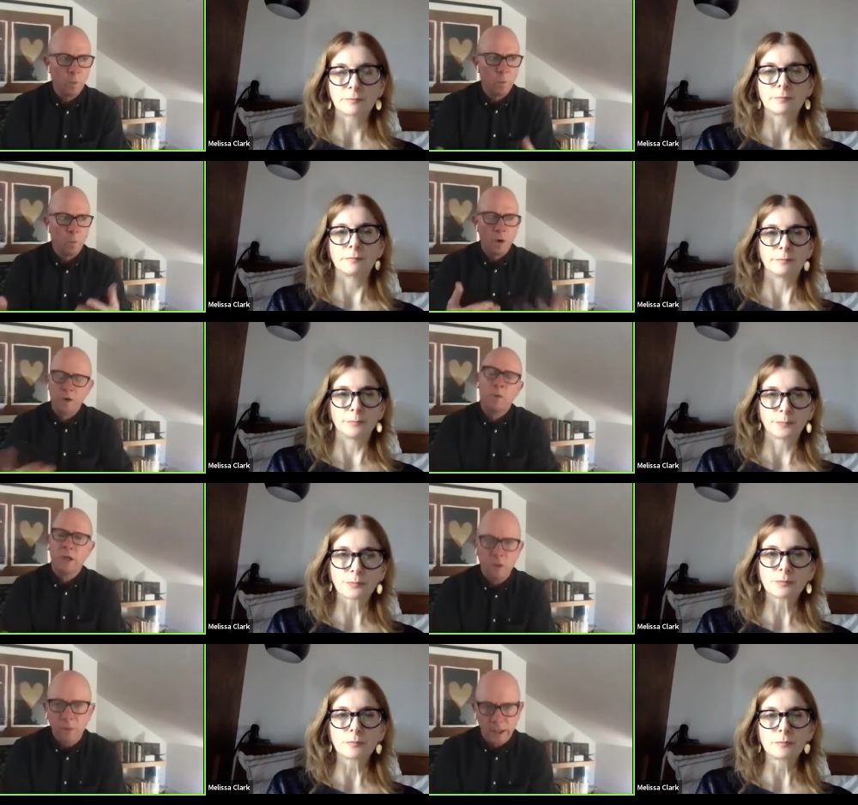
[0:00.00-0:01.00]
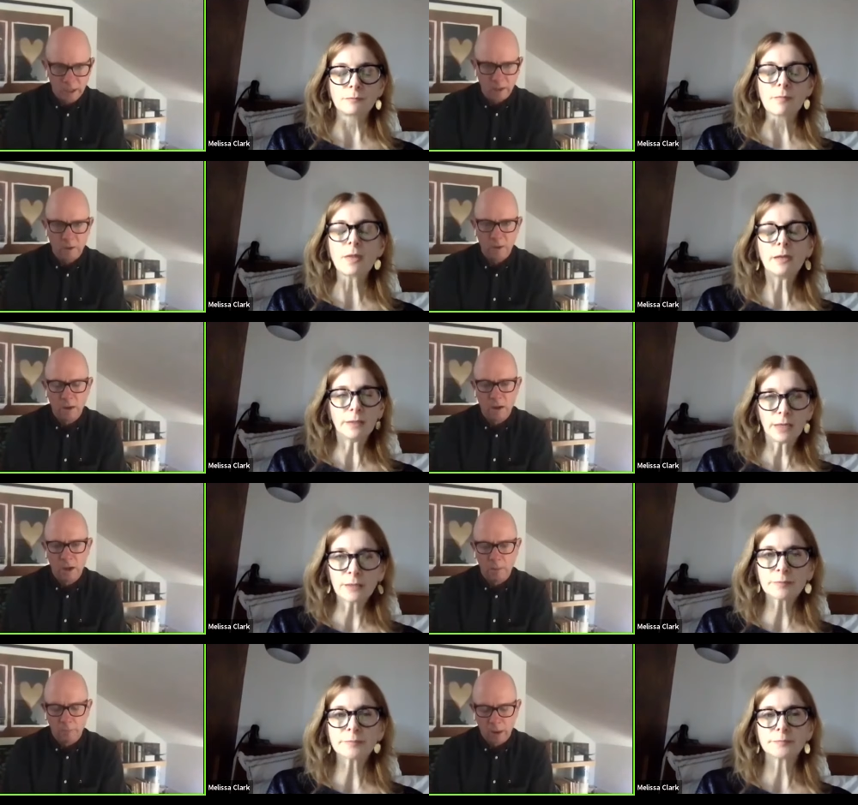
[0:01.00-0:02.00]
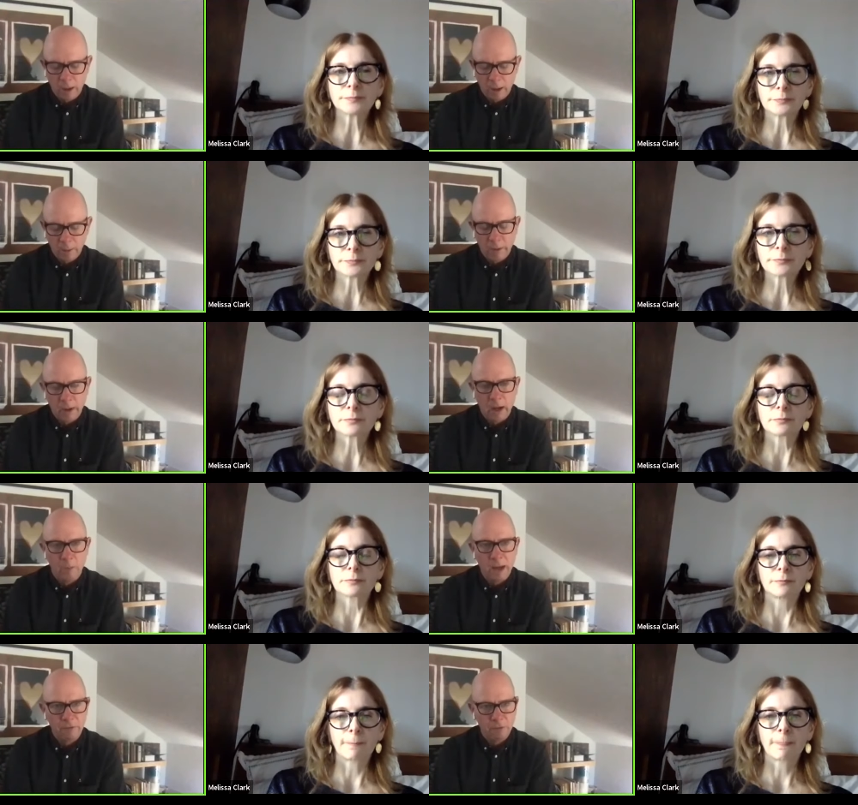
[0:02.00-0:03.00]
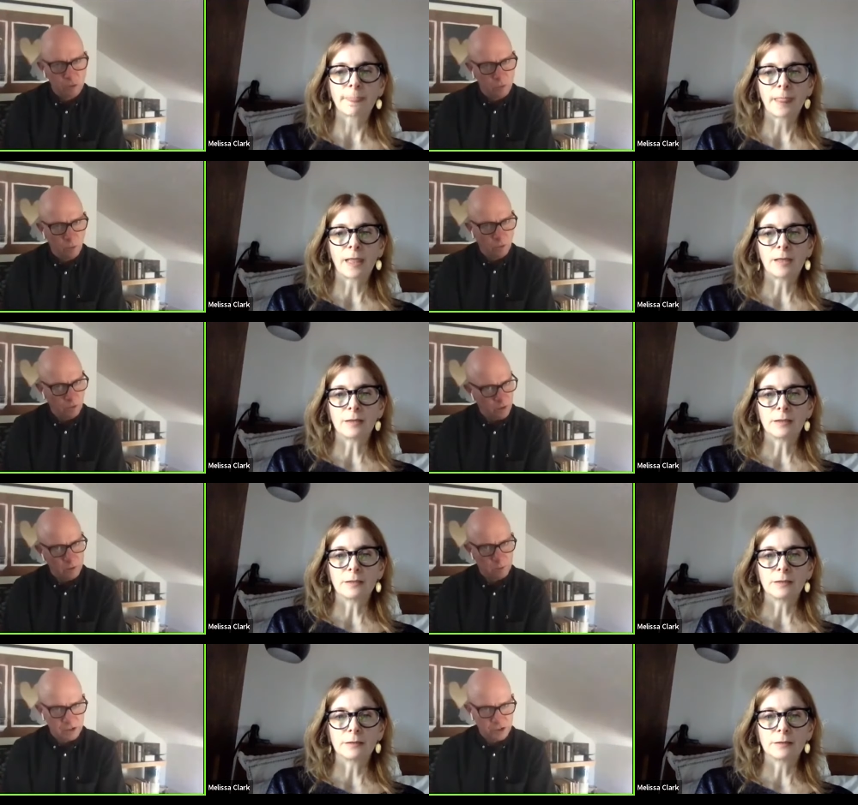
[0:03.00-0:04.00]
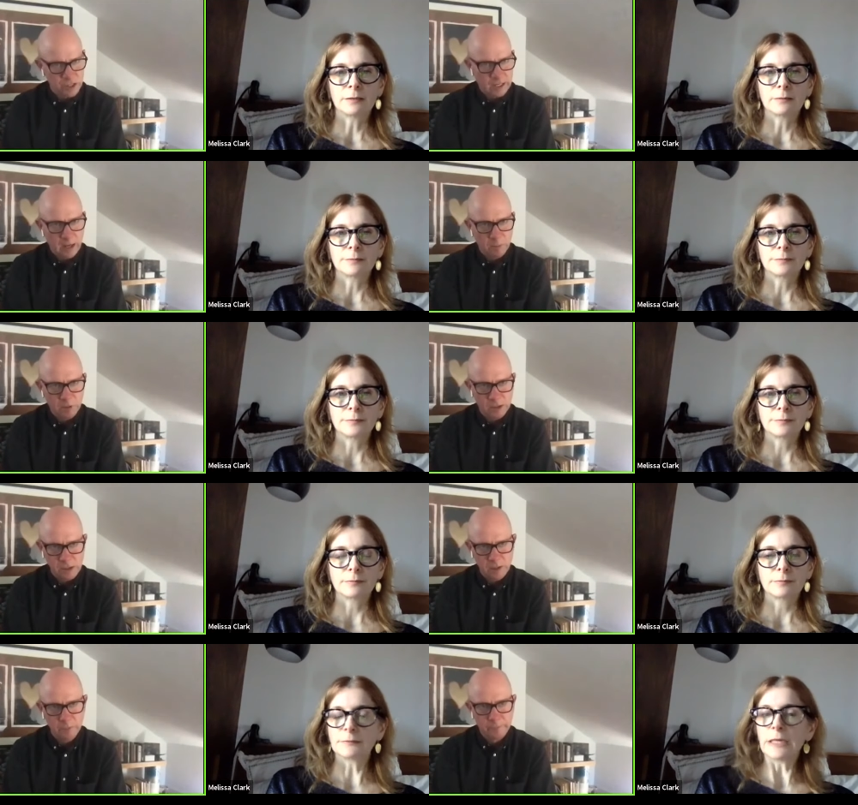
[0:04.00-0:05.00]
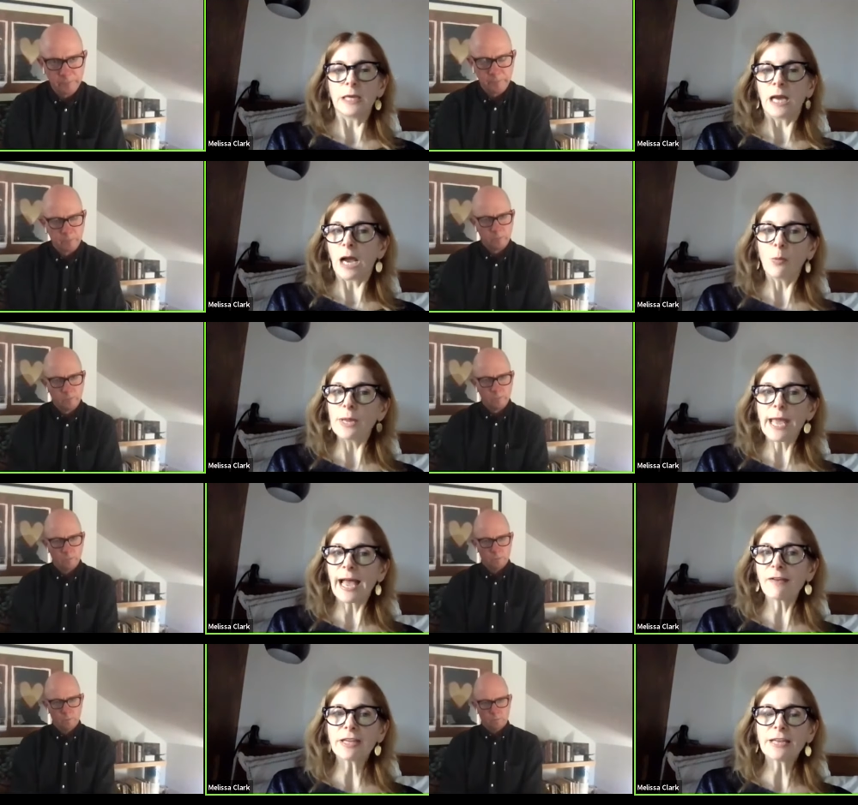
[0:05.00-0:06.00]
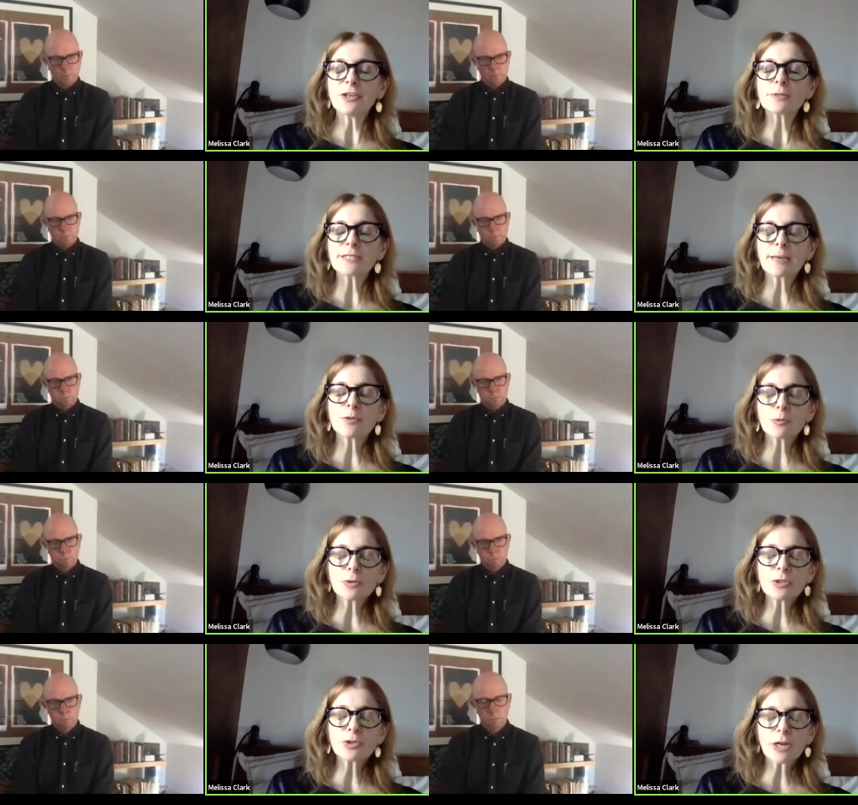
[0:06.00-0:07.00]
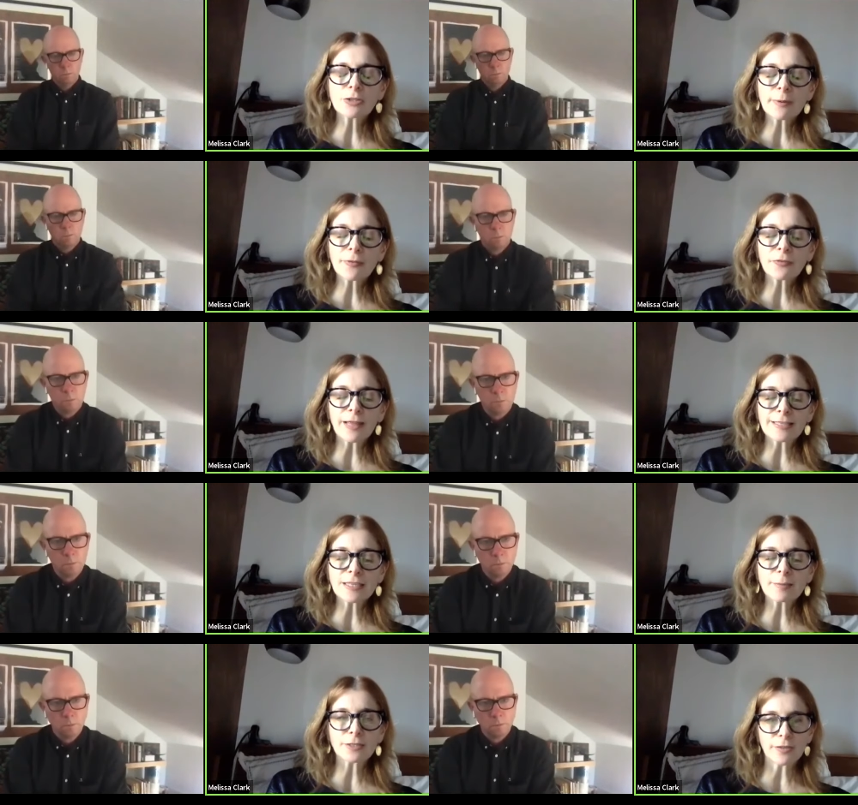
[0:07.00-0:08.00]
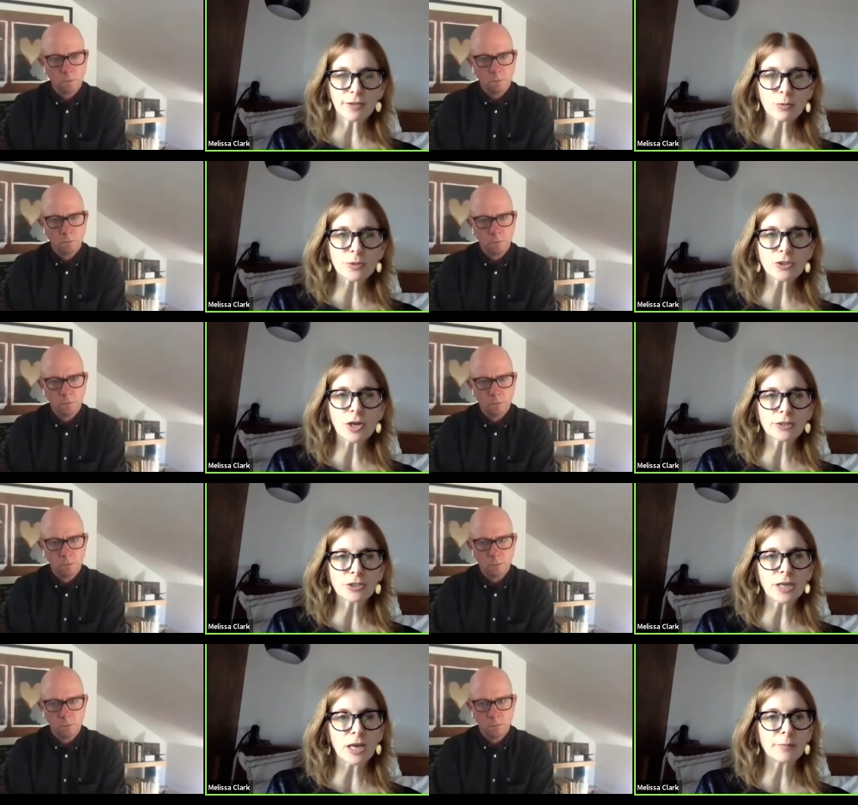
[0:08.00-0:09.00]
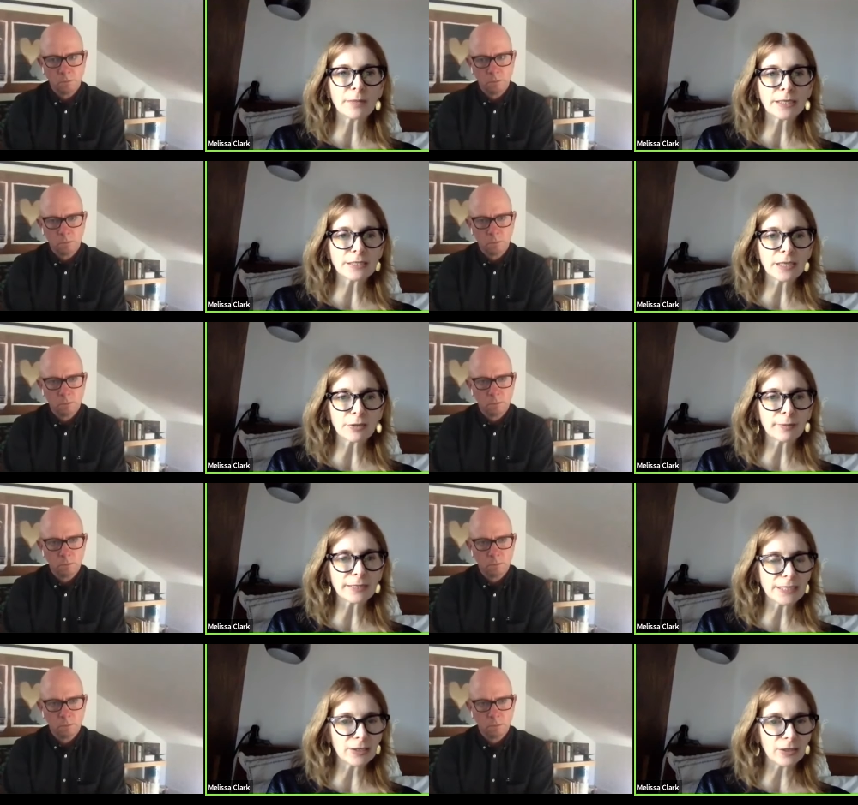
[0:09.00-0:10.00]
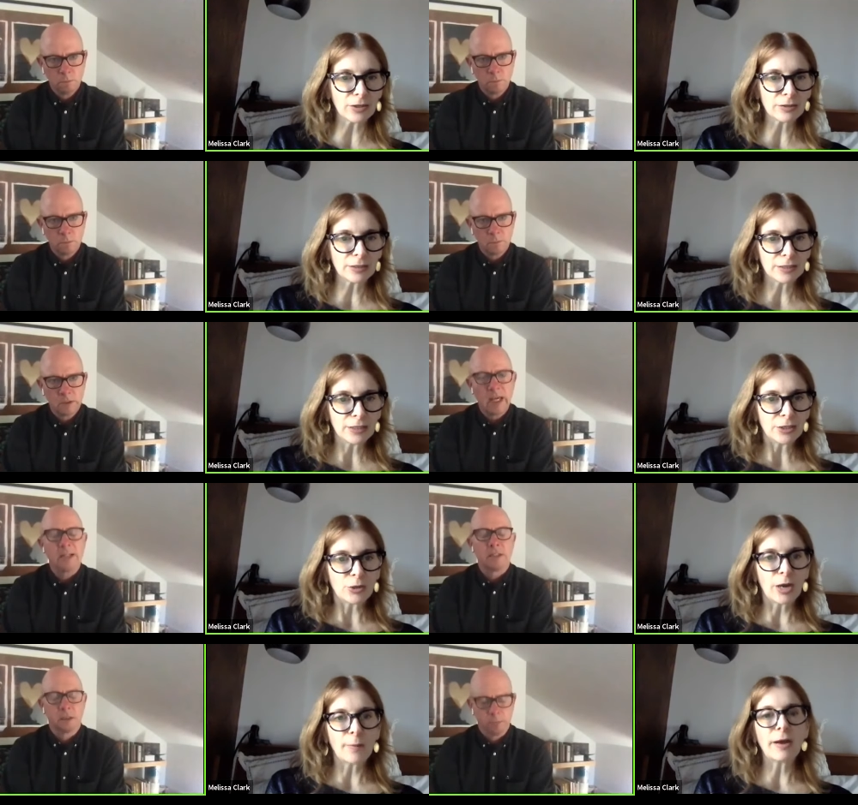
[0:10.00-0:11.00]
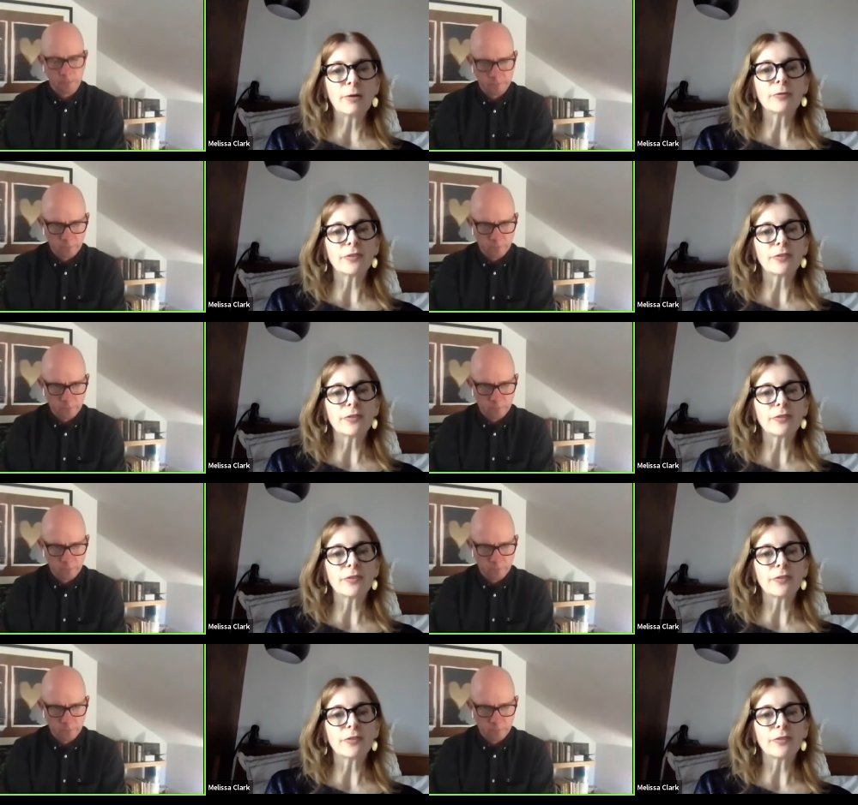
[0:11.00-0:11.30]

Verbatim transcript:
Speaker 1: what are we doing here? Yeah. Um, um, have you ordered much takeout, Melissa?
Speaker 2: We haven't. And you know, Sam, you you talked about this last time because I think you had talked to Don McDonald McNeil yes. about